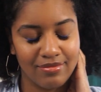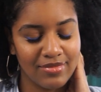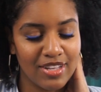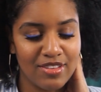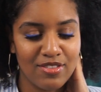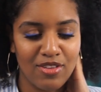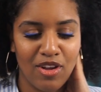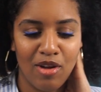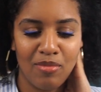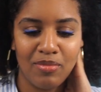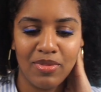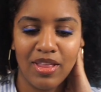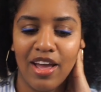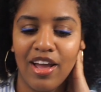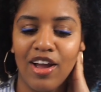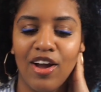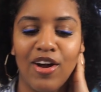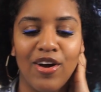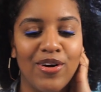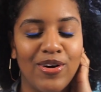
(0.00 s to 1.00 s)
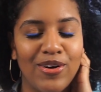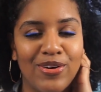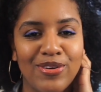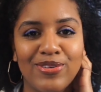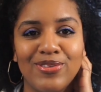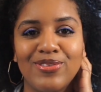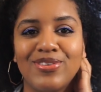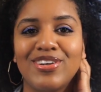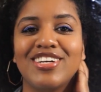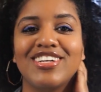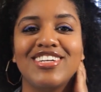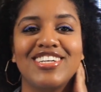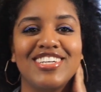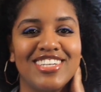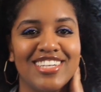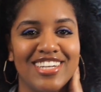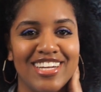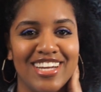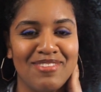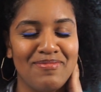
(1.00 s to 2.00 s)
So I'm like, oh
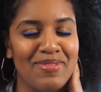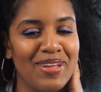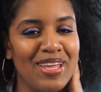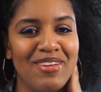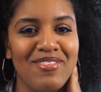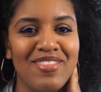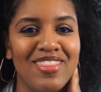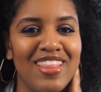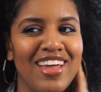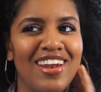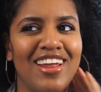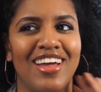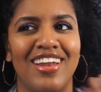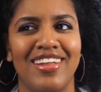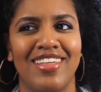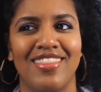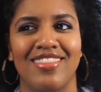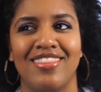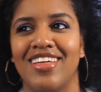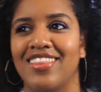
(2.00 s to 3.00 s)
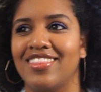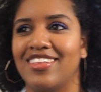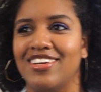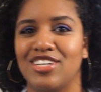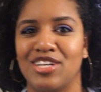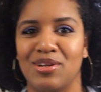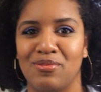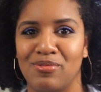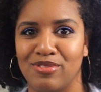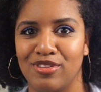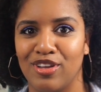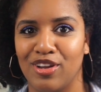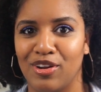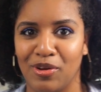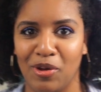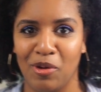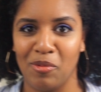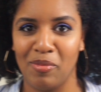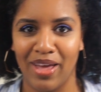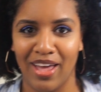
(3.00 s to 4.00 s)
shit. But even then, I didn't think that she was
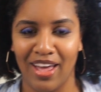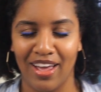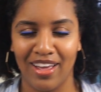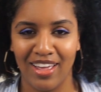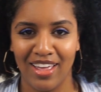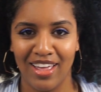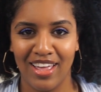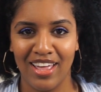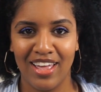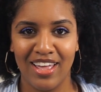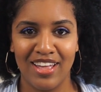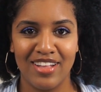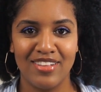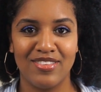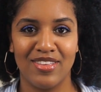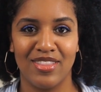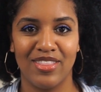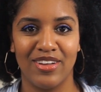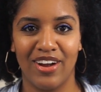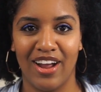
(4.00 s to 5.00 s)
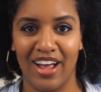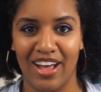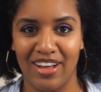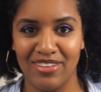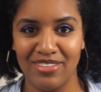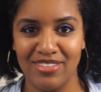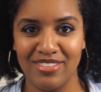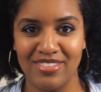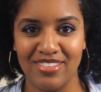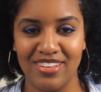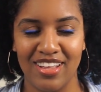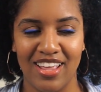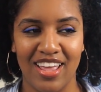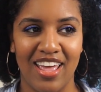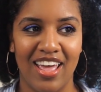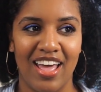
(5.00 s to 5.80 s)
gonna go back to their house.